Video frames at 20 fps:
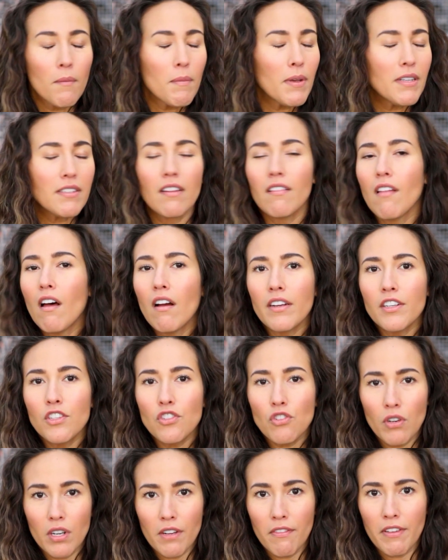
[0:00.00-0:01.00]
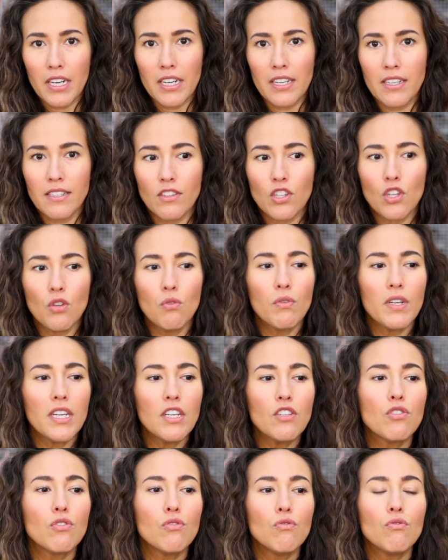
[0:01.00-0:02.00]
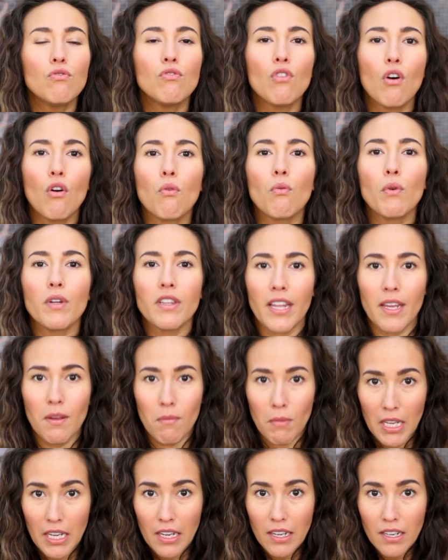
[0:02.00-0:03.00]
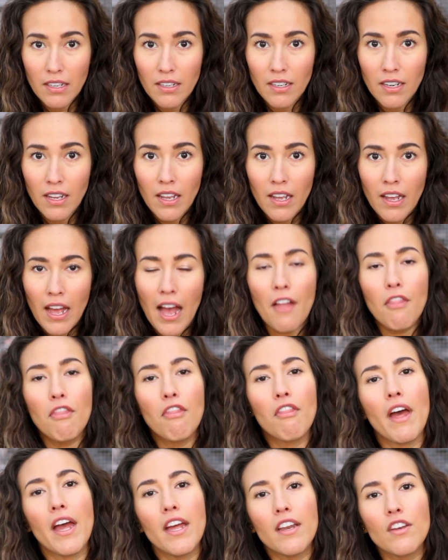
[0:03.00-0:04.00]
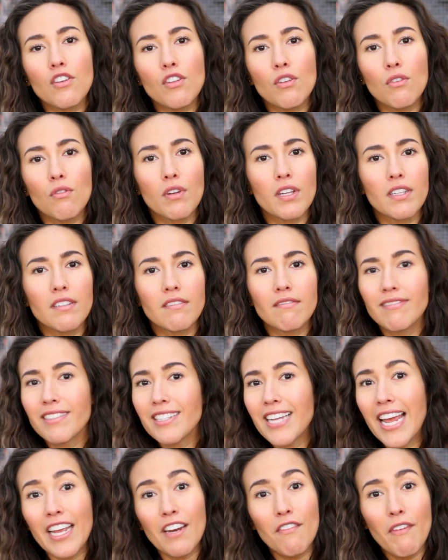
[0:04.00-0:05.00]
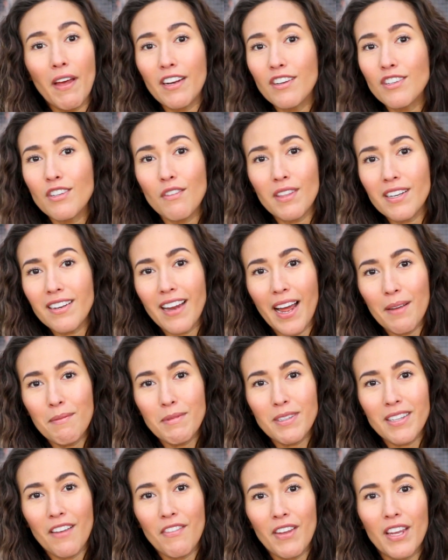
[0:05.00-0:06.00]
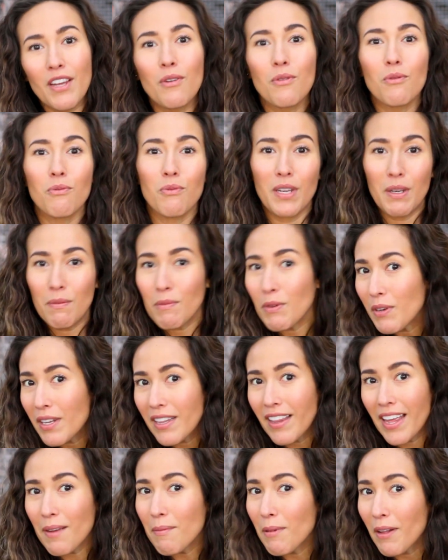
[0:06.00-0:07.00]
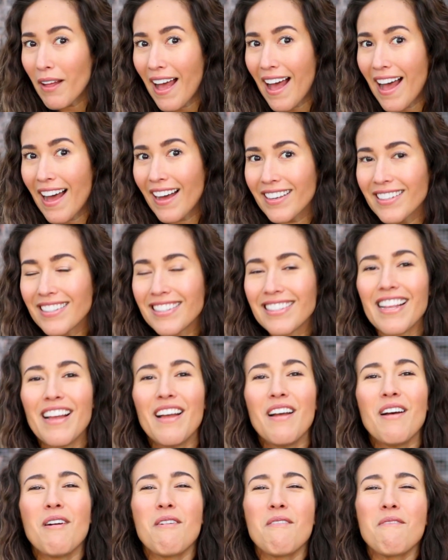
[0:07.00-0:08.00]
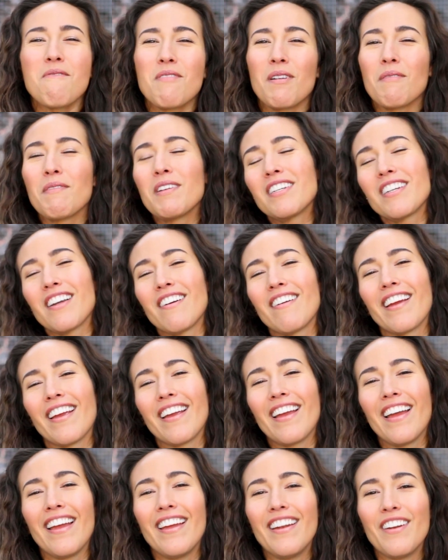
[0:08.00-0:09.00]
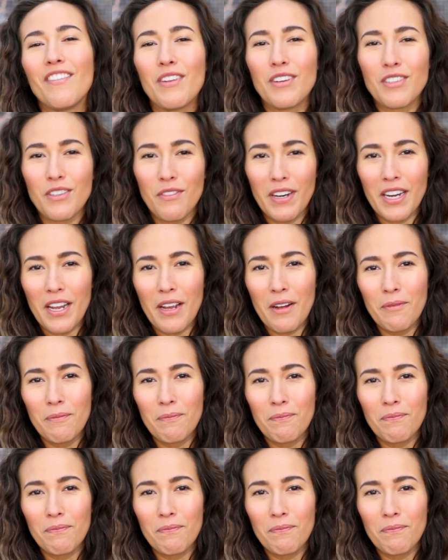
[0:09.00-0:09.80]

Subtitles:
Because the long and short of it is, you need to know what they mean, and then you can take advantage of the time-saving green beauty label hacks we'll be sharing in a future video.